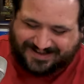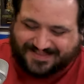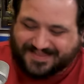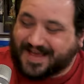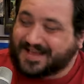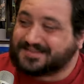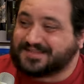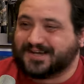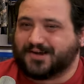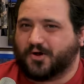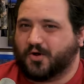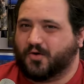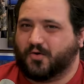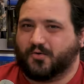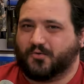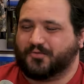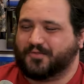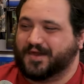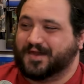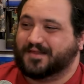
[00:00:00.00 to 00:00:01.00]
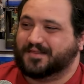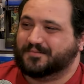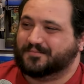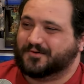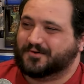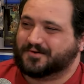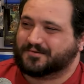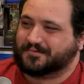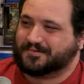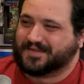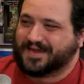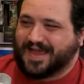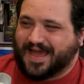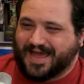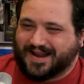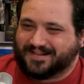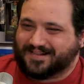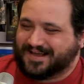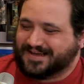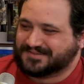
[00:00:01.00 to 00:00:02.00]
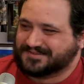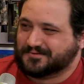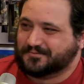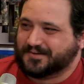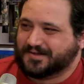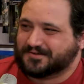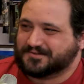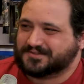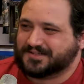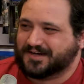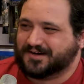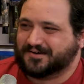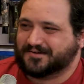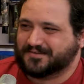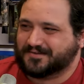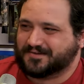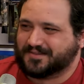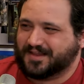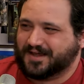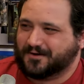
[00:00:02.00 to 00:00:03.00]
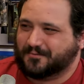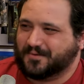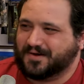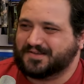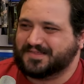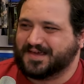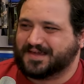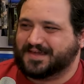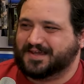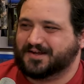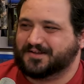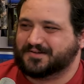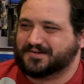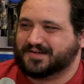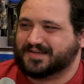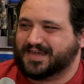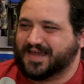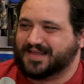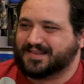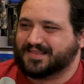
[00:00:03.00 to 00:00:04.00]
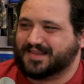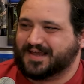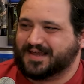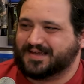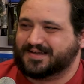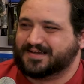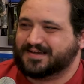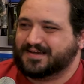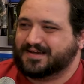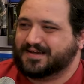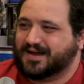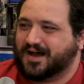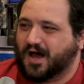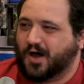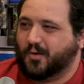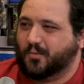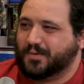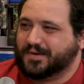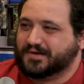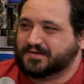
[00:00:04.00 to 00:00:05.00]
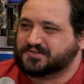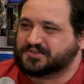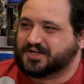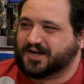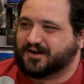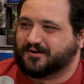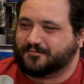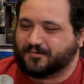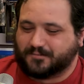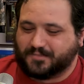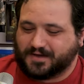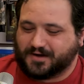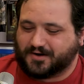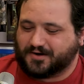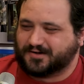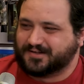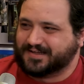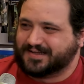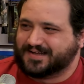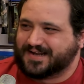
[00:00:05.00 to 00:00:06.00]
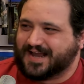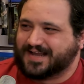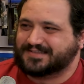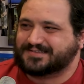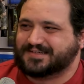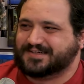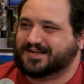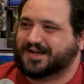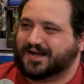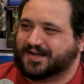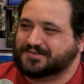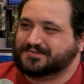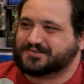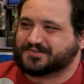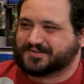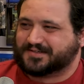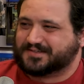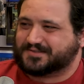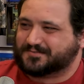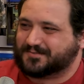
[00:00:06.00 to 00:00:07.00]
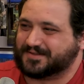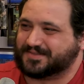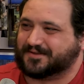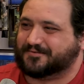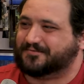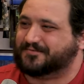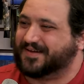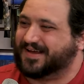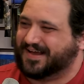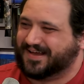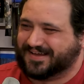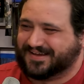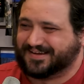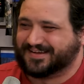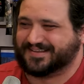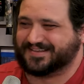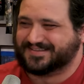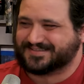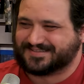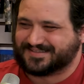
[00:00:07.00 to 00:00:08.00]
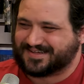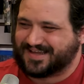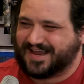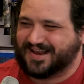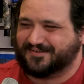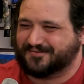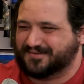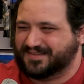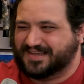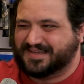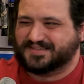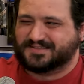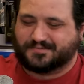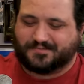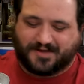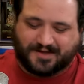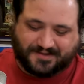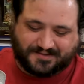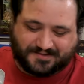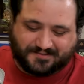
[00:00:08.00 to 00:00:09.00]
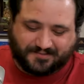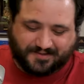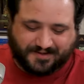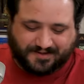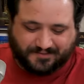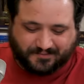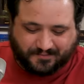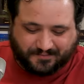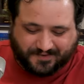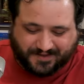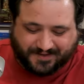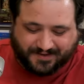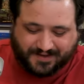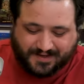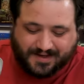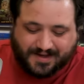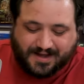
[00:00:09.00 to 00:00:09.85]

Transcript: That's like a whole thing in the book where they analyze the wheelchair and they're like, where'd the killer get like a wheelchair from the early 1900s? What the fuck? And it kind of leads them on to yeah. where he would be.